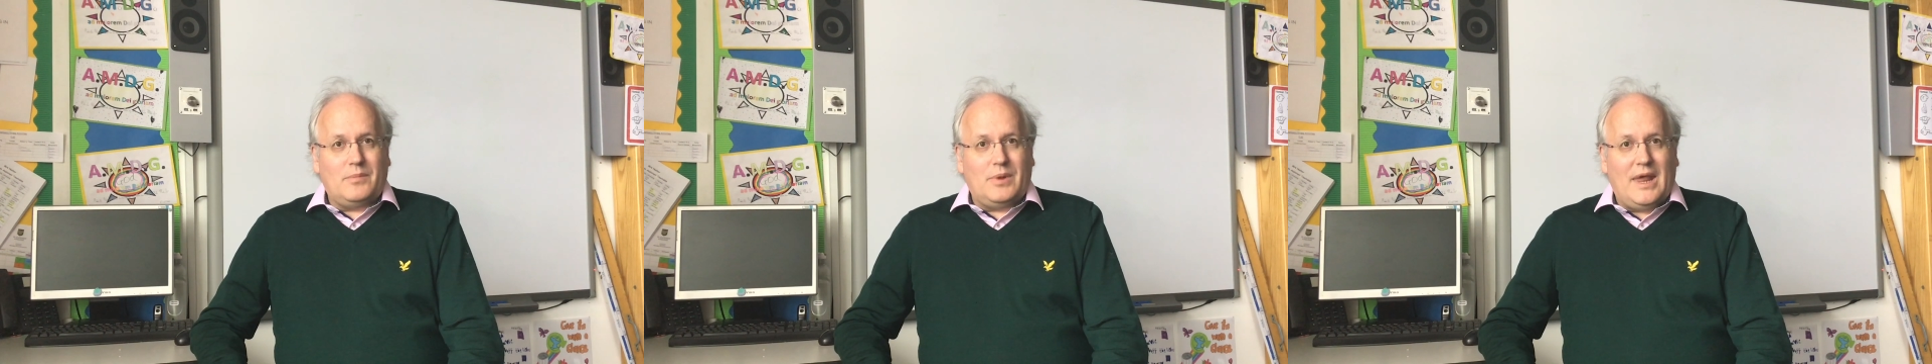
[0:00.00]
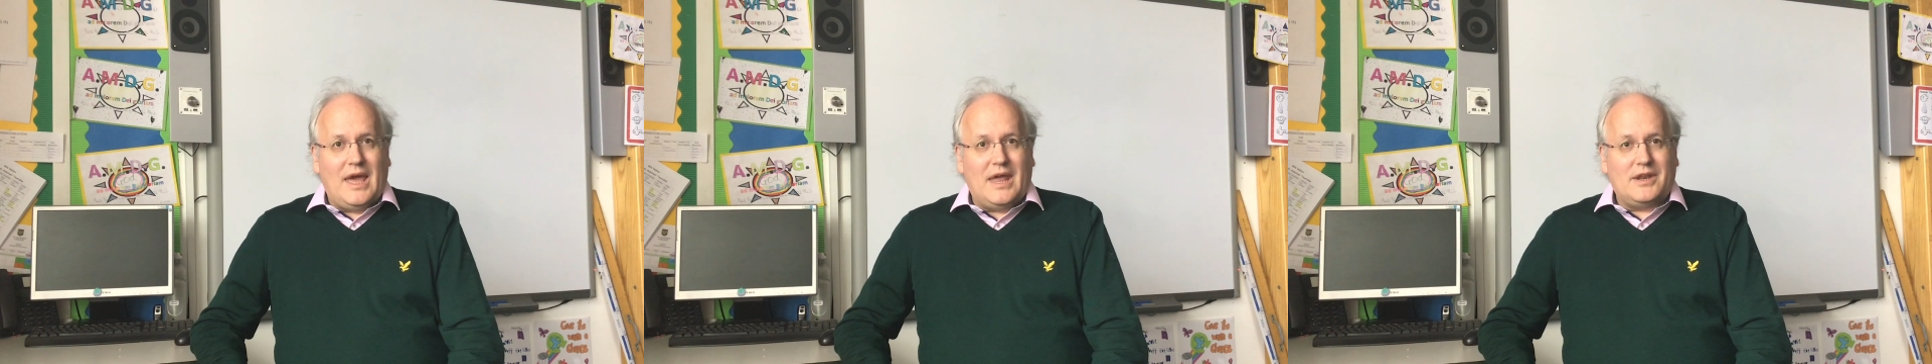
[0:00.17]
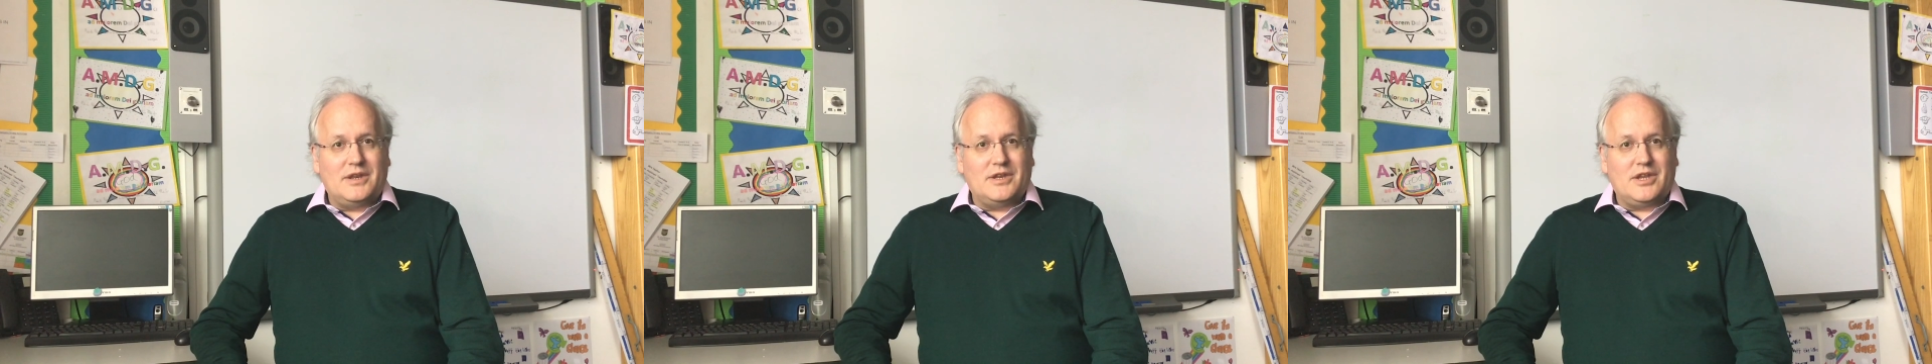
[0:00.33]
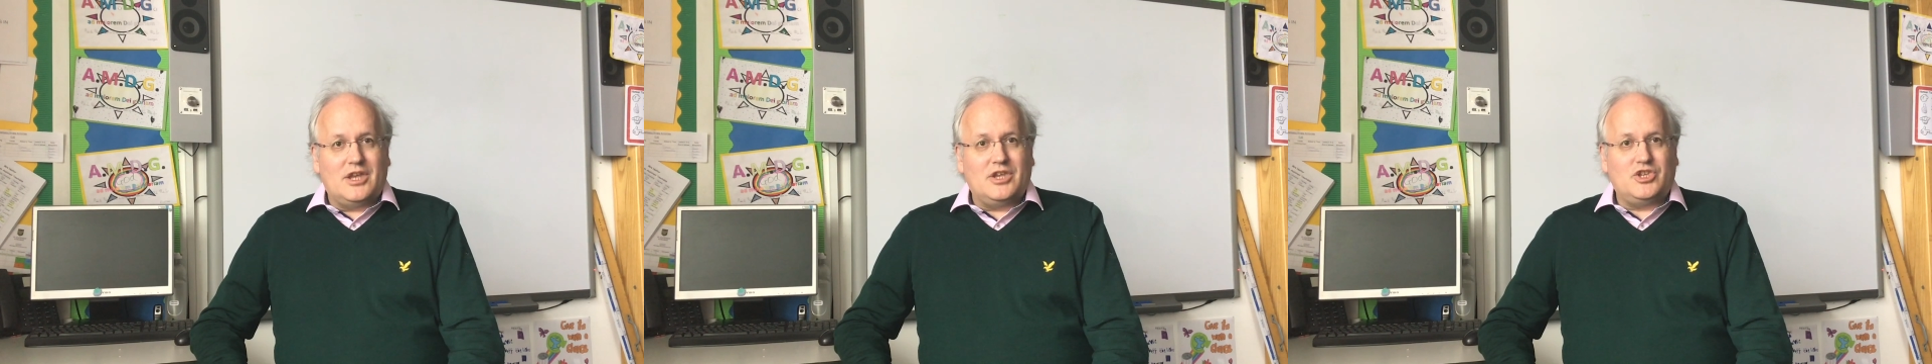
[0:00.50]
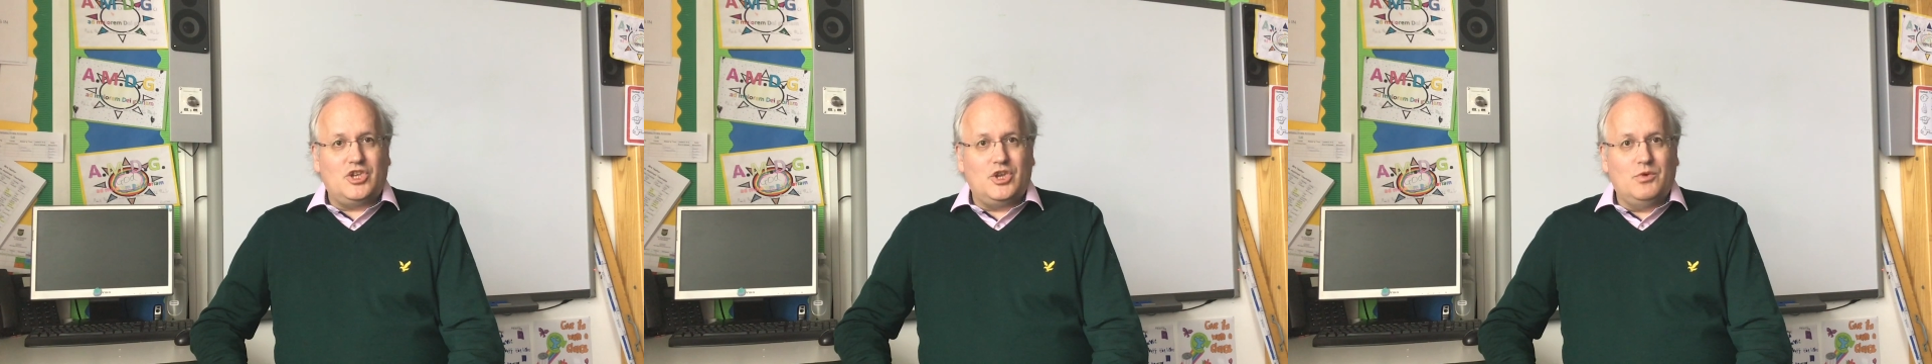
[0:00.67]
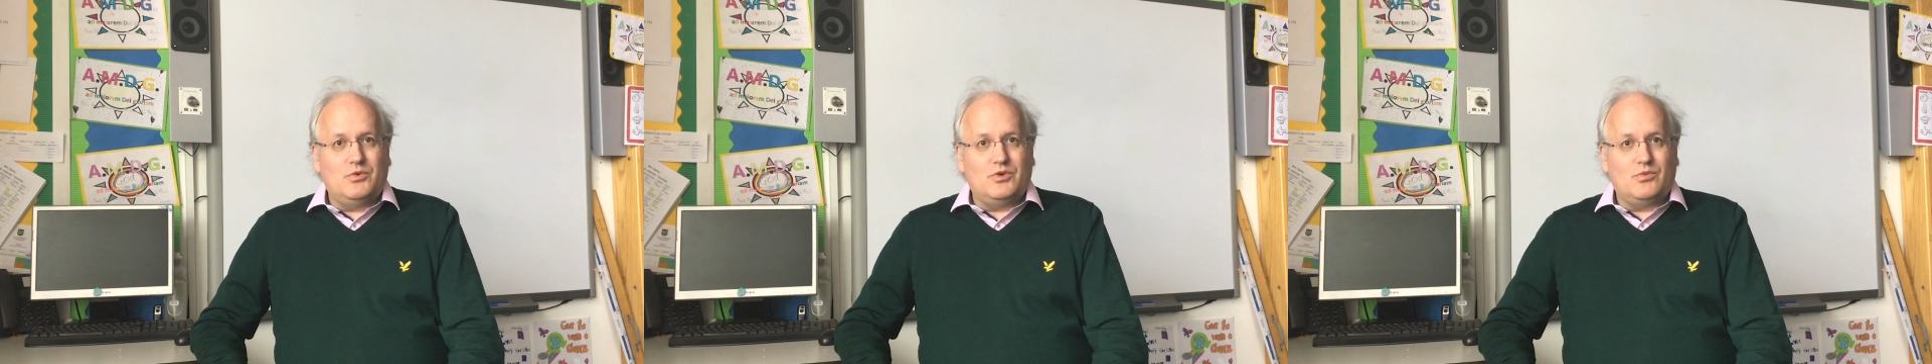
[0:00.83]
planned as
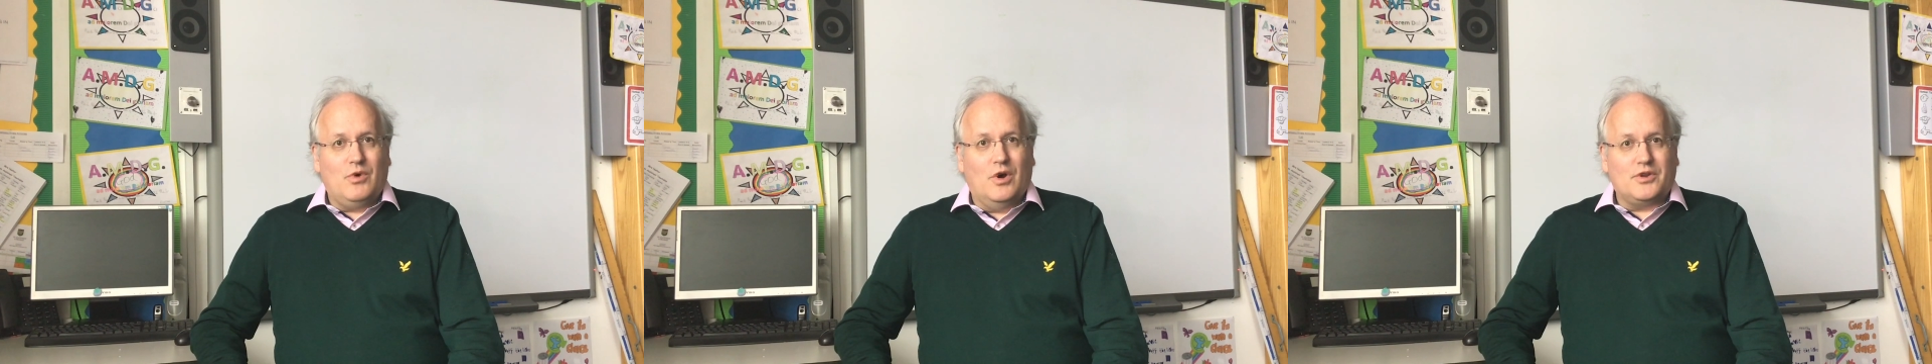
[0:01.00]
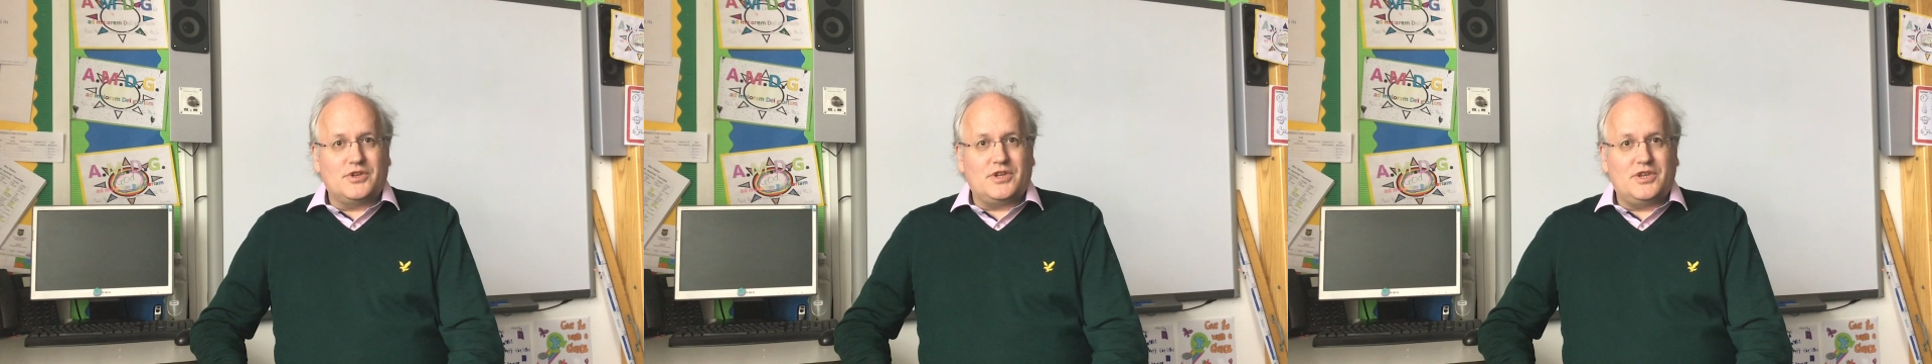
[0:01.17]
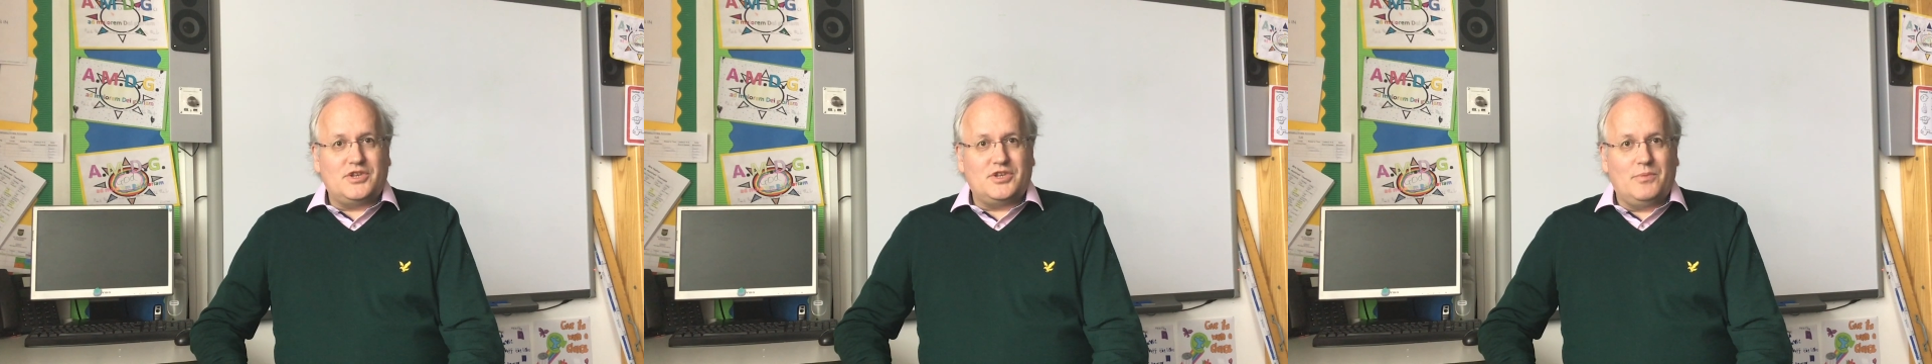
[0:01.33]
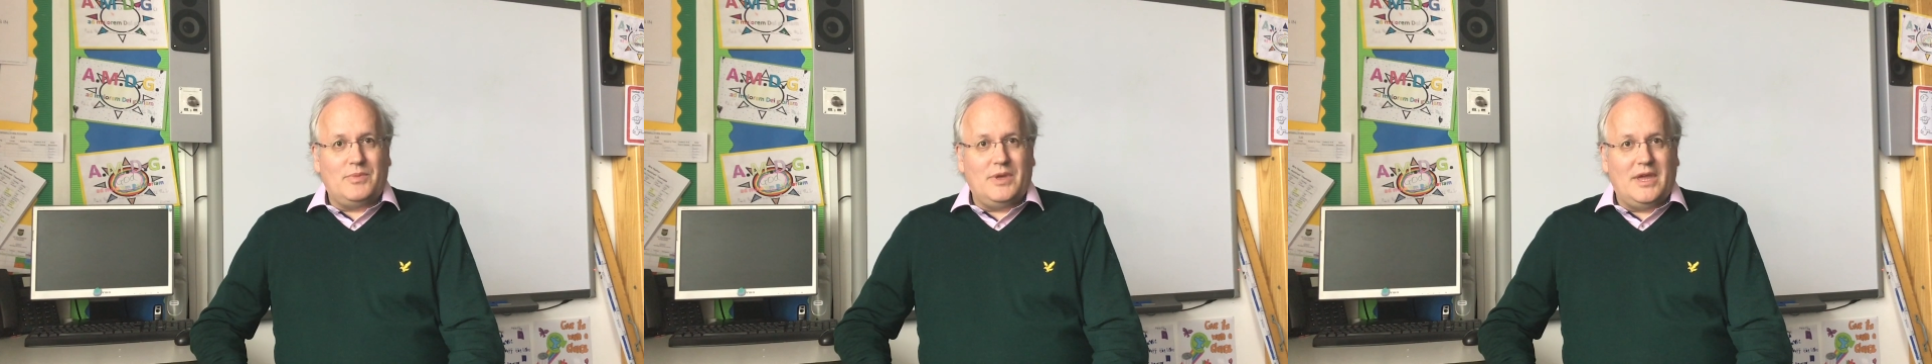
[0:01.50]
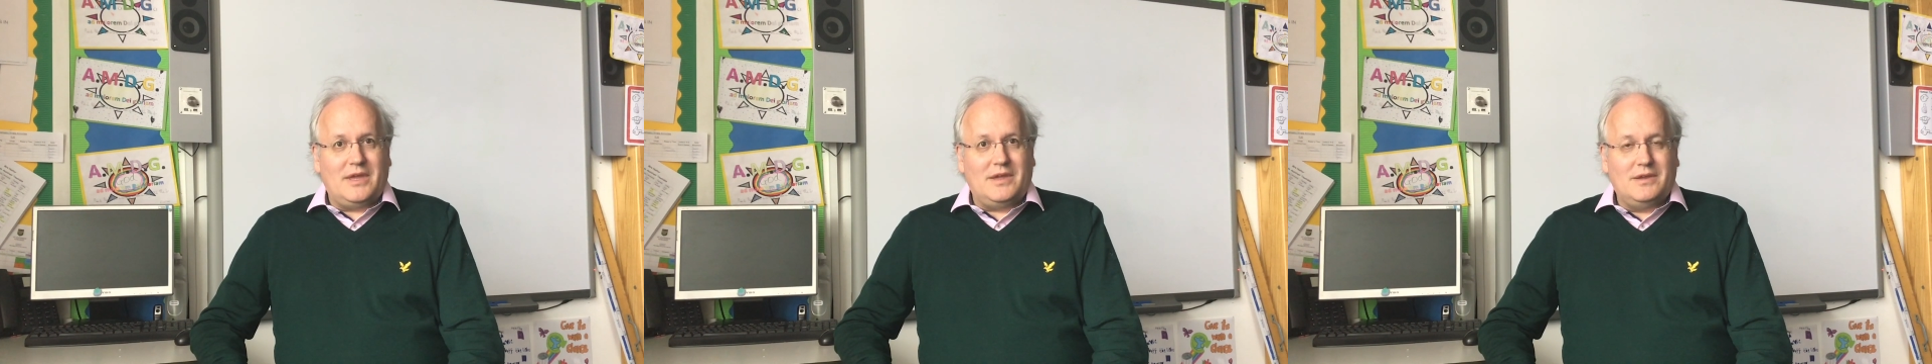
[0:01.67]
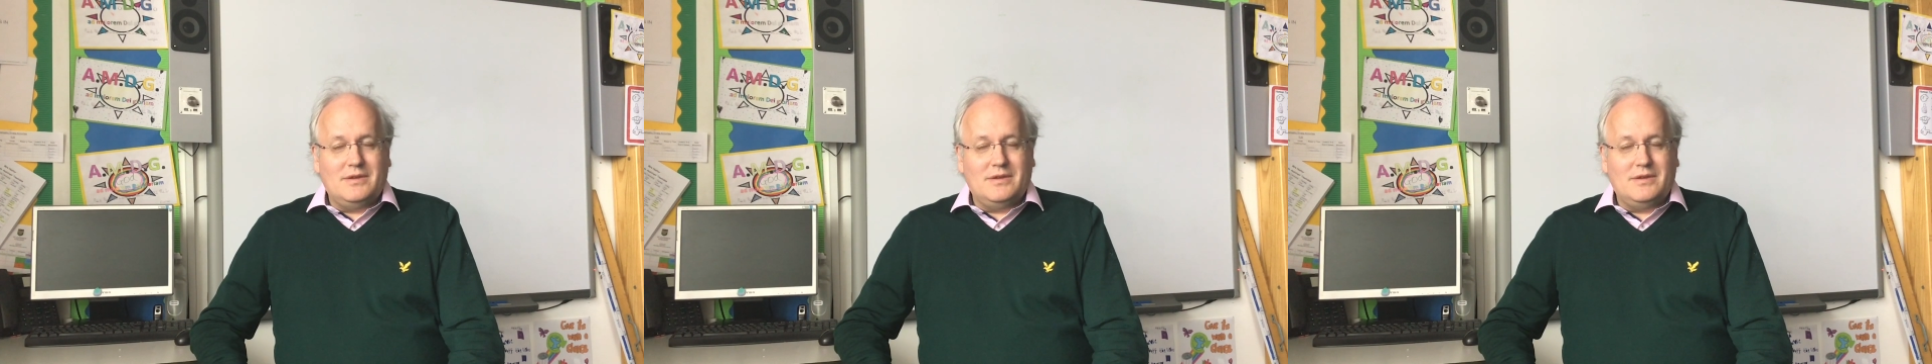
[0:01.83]
you would want it to be.